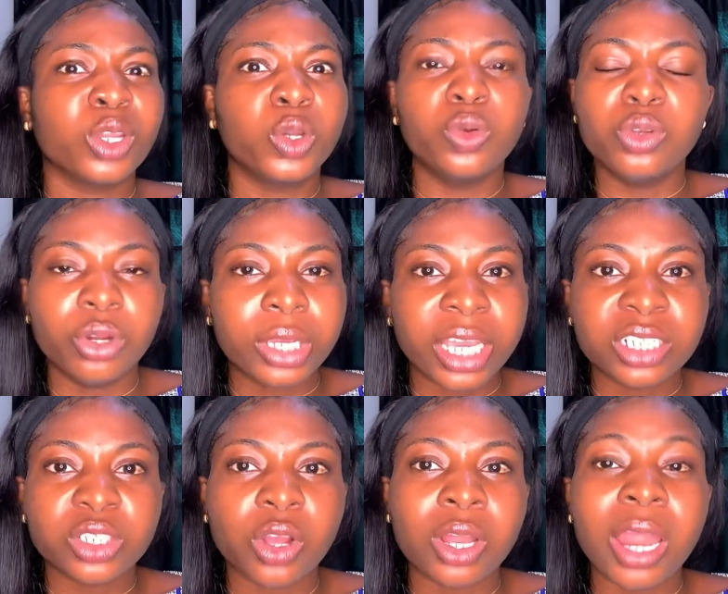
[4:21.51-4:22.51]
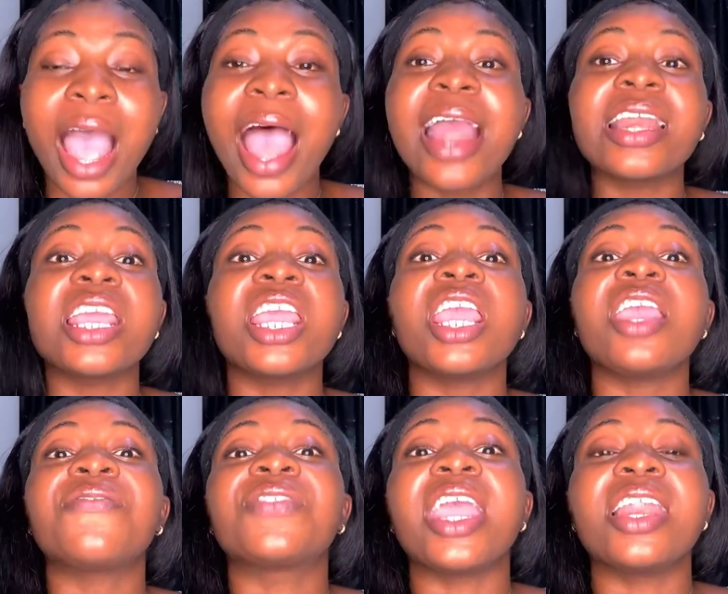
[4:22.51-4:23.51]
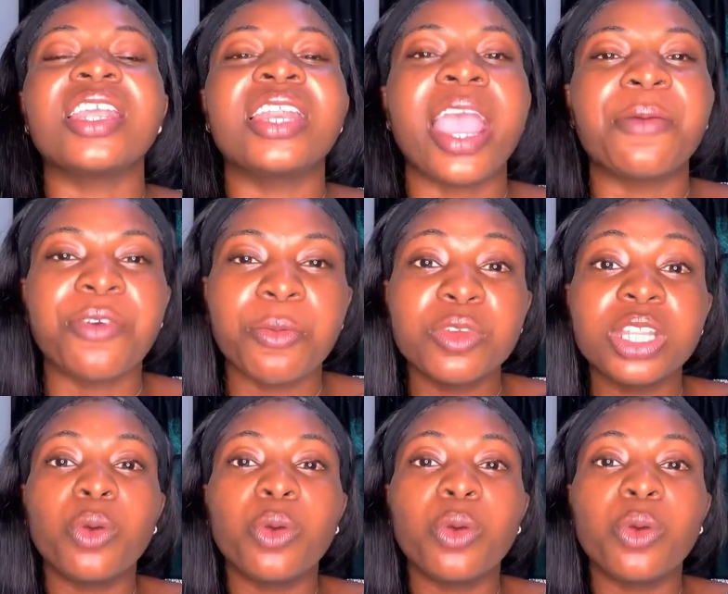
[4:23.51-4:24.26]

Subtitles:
good location, and if they need help from you,